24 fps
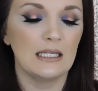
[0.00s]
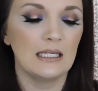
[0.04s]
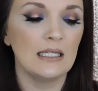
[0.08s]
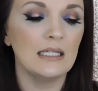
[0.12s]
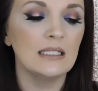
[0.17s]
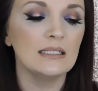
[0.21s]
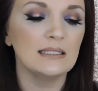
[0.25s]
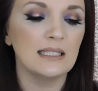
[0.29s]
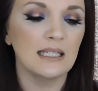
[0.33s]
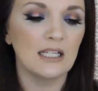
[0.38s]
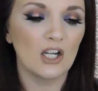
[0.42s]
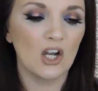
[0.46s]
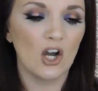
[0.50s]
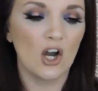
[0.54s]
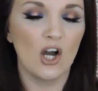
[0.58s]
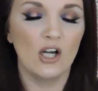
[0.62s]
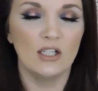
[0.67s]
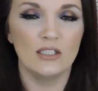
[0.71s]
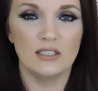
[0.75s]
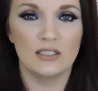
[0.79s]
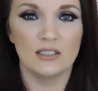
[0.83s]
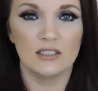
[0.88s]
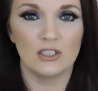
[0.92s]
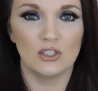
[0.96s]
it is a
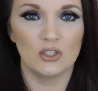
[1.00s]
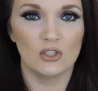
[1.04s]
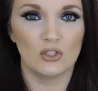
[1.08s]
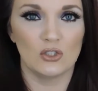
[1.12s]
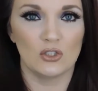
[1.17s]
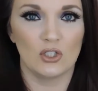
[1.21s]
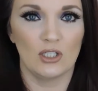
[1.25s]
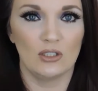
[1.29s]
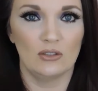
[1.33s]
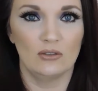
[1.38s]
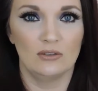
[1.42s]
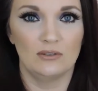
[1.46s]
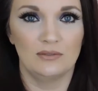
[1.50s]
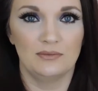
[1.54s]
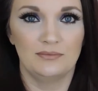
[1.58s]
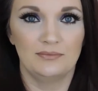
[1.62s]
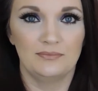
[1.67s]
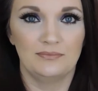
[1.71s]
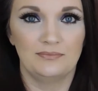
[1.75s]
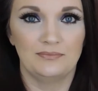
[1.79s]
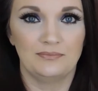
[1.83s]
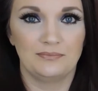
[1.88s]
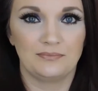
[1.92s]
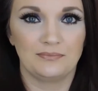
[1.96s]
constant struggle.
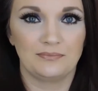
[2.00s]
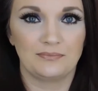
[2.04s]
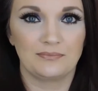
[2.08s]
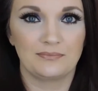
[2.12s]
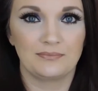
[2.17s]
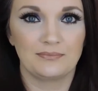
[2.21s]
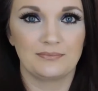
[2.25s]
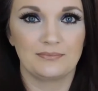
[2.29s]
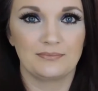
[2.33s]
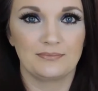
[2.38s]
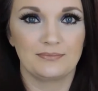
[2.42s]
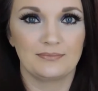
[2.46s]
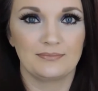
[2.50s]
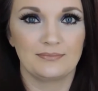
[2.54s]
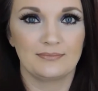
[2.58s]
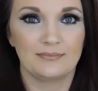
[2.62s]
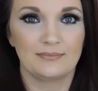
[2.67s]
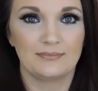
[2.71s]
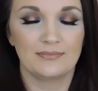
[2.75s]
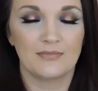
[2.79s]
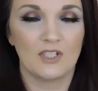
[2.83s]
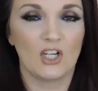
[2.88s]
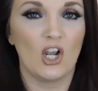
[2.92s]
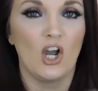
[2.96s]

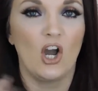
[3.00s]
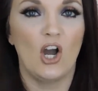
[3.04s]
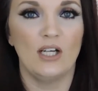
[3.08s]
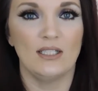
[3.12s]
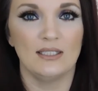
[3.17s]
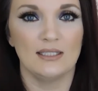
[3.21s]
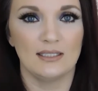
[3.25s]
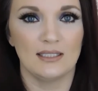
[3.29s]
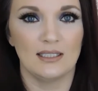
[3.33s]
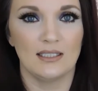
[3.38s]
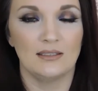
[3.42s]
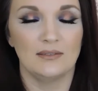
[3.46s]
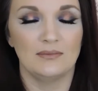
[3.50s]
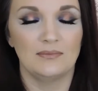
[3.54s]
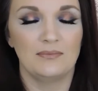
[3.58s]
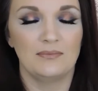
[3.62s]
Constant.